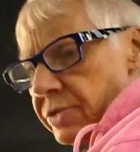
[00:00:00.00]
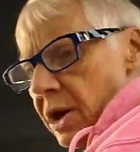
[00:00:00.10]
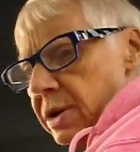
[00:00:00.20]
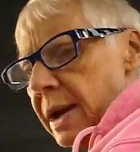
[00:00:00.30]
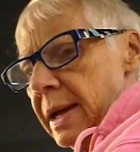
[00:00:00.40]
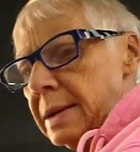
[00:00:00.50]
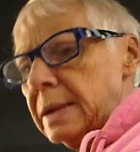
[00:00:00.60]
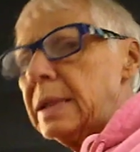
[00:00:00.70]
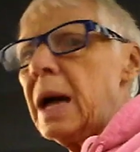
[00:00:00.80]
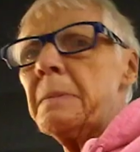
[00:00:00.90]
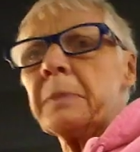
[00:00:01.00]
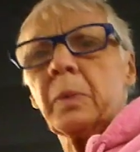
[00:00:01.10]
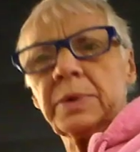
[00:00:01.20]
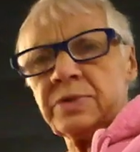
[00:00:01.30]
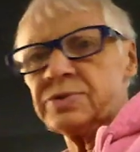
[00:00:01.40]
a lot, but when you start
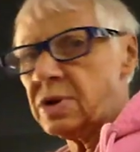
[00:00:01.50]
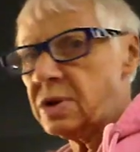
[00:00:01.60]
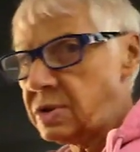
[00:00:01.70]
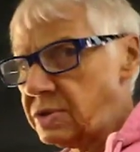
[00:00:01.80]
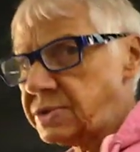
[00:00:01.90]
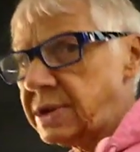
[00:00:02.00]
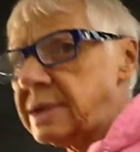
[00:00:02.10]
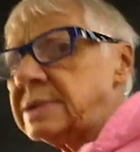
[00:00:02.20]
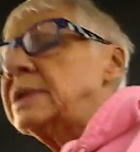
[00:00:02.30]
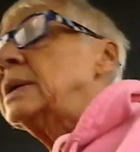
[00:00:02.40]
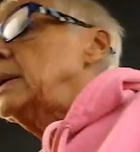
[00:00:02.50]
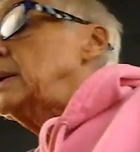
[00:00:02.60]
using it like